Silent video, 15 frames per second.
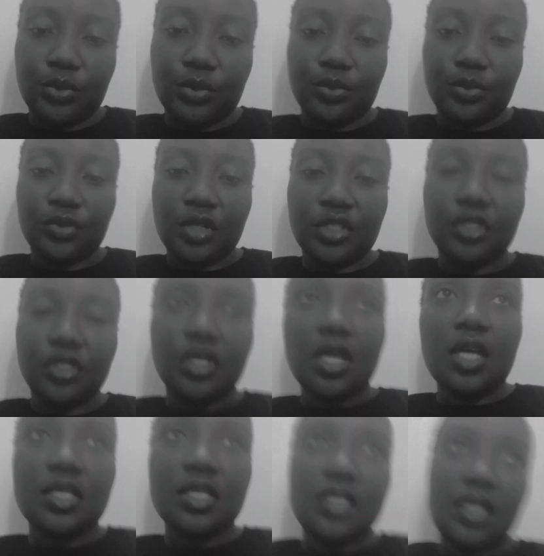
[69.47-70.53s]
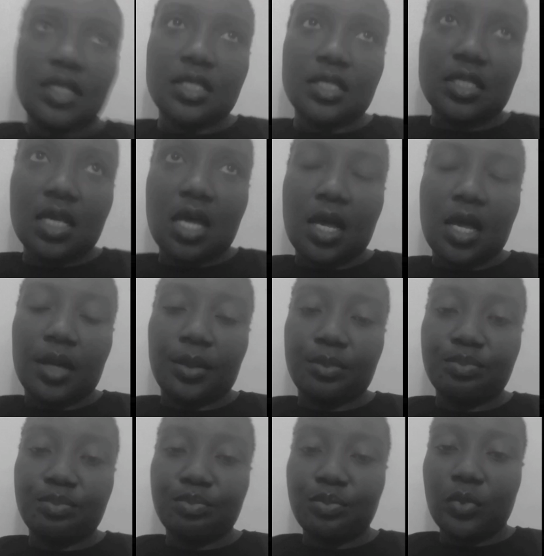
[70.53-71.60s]
traditional assets are
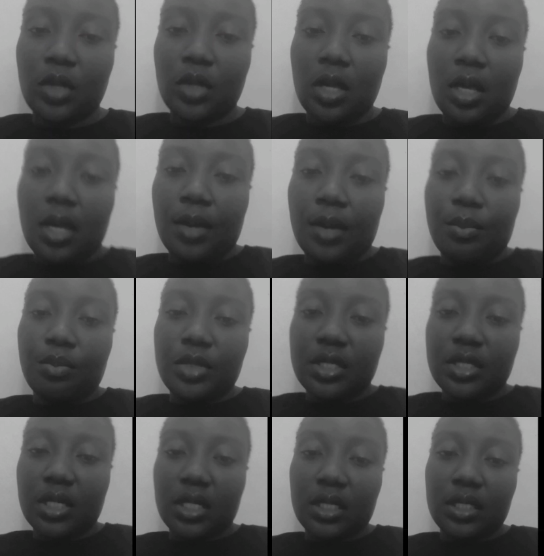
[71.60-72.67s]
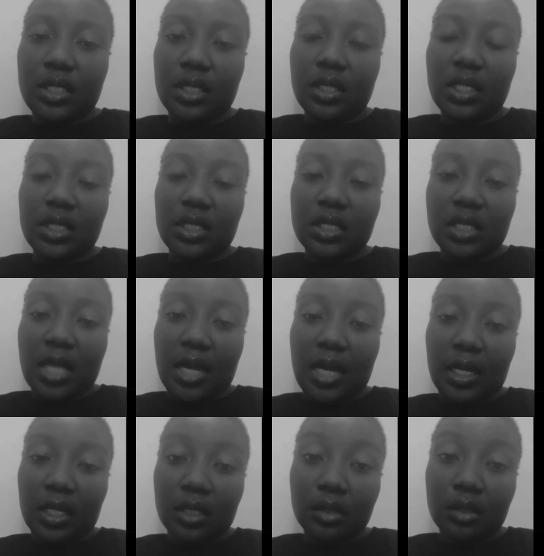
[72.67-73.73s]
basically things
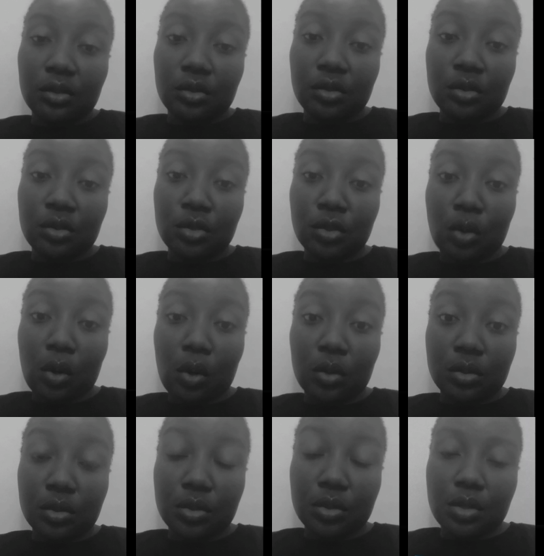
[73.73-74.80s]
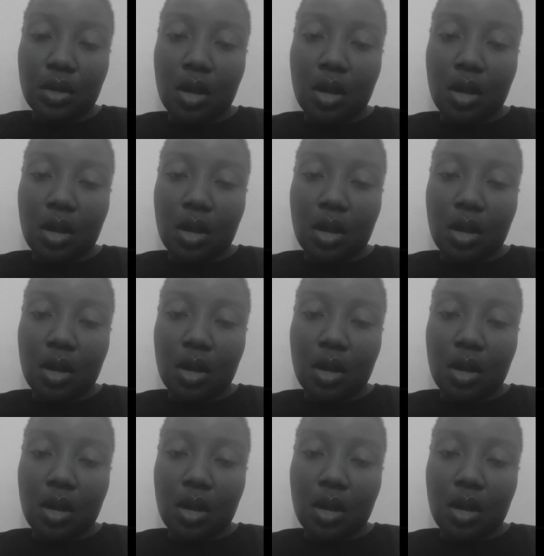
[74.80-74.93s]
like stocks,